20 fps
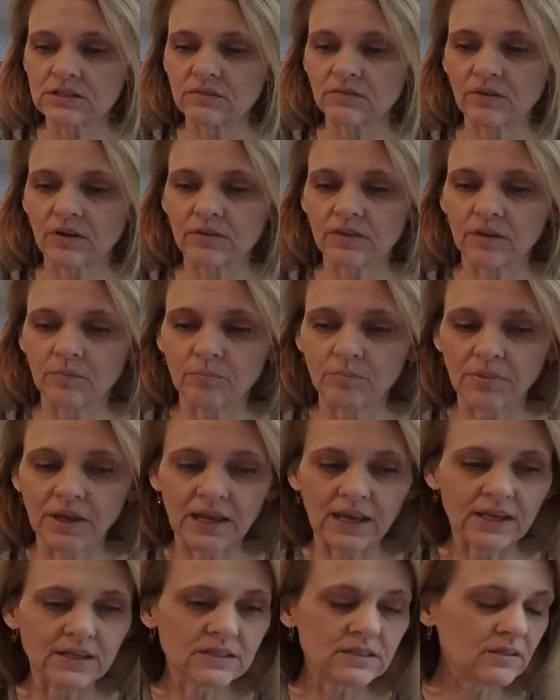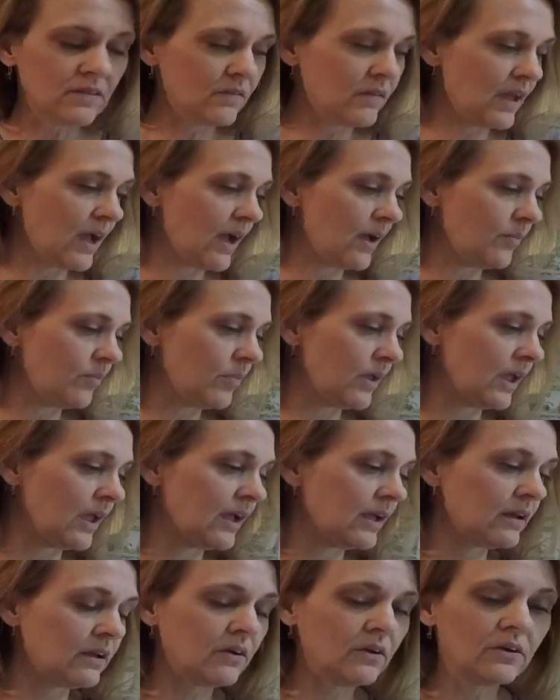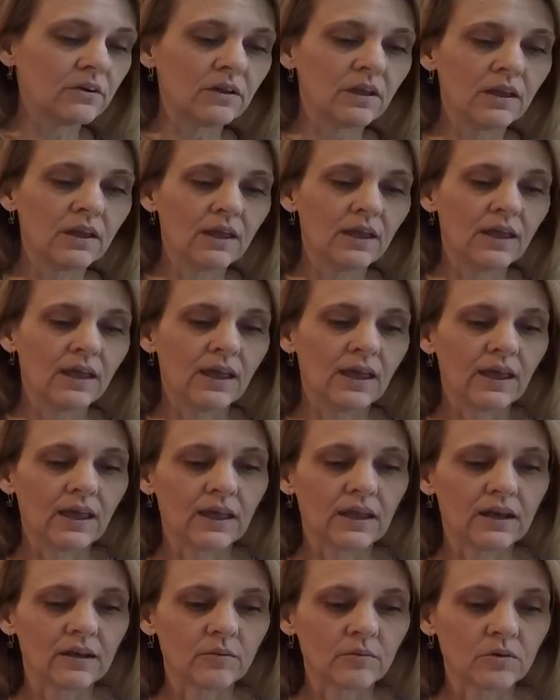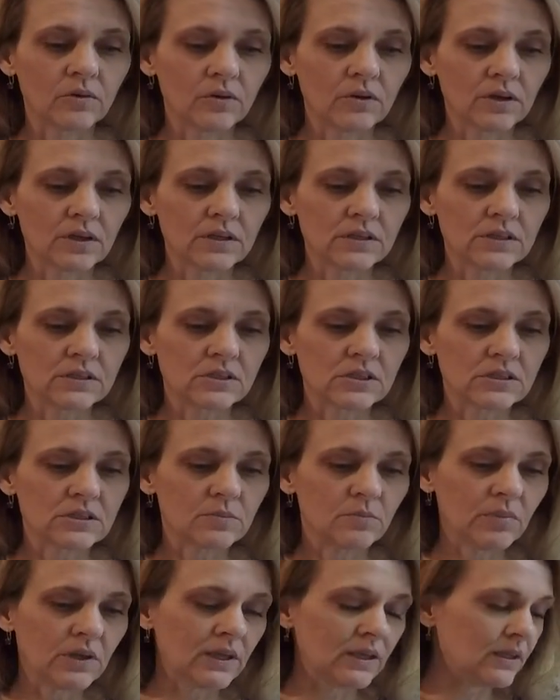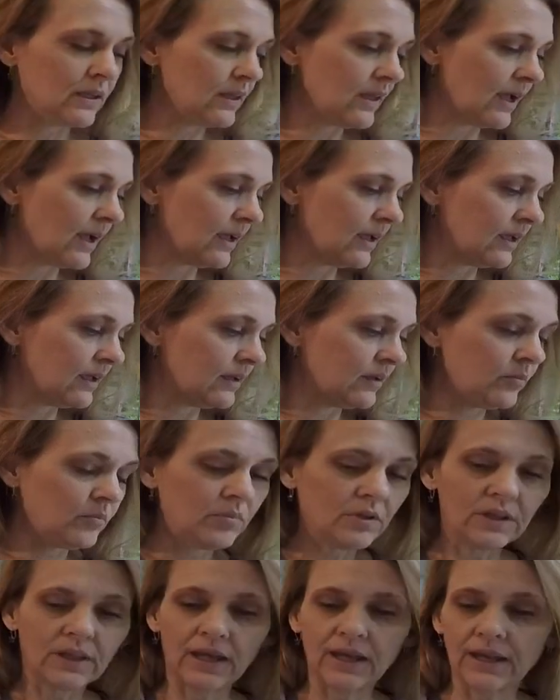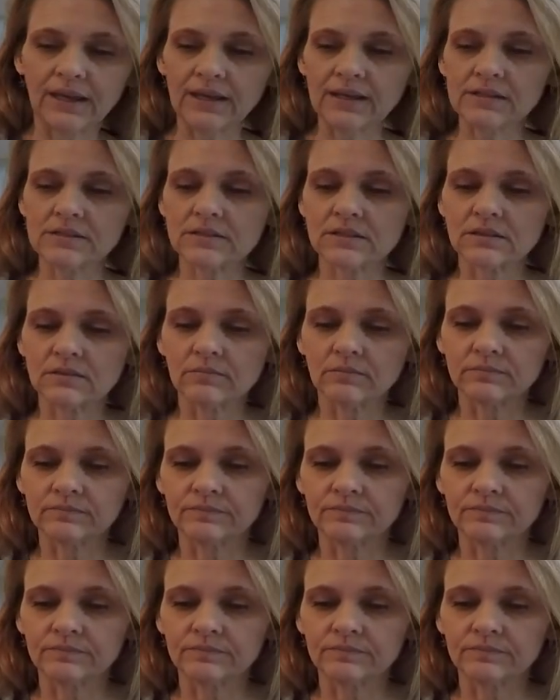from the base of that panel. And I'm going to just pin that in place.